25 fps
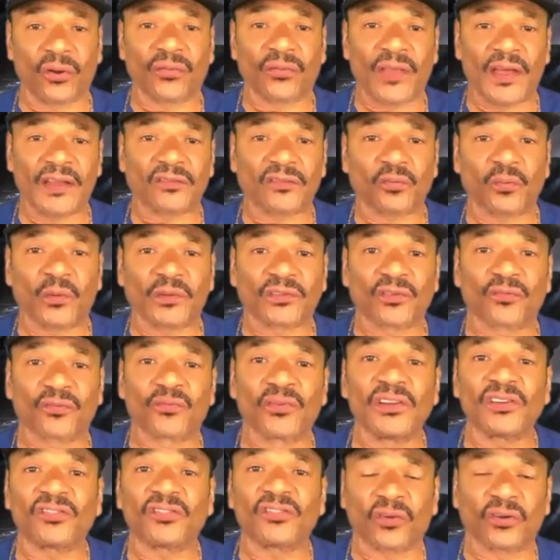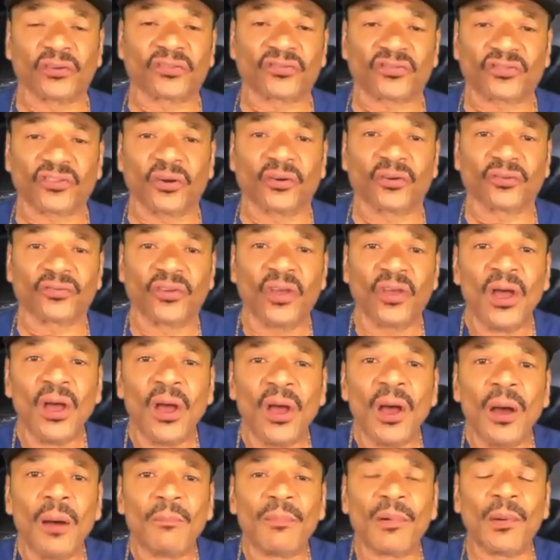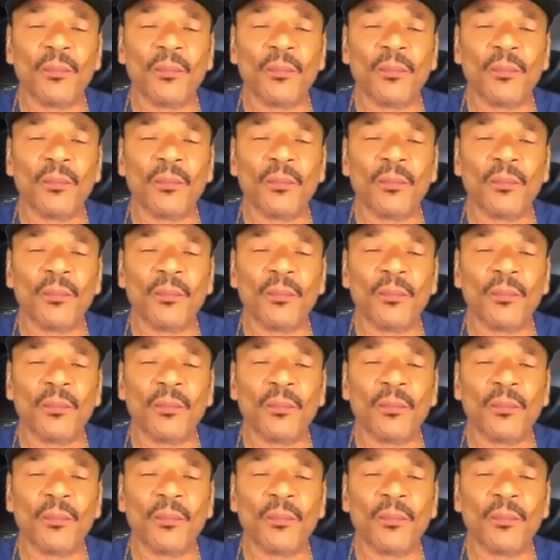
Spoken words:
So that's what the research shows.